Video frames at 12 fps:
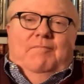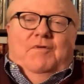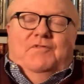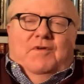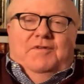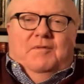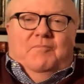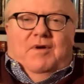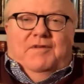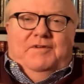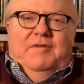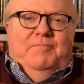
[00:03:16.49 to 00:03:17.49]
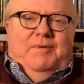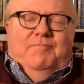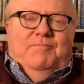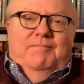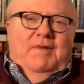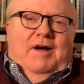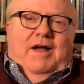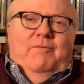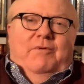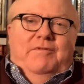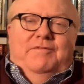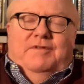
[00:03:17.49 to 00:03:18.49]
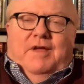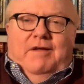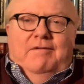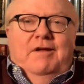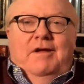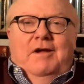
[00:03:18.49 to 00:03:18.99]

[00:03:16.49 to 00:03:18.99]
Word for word: most recent president, but I would say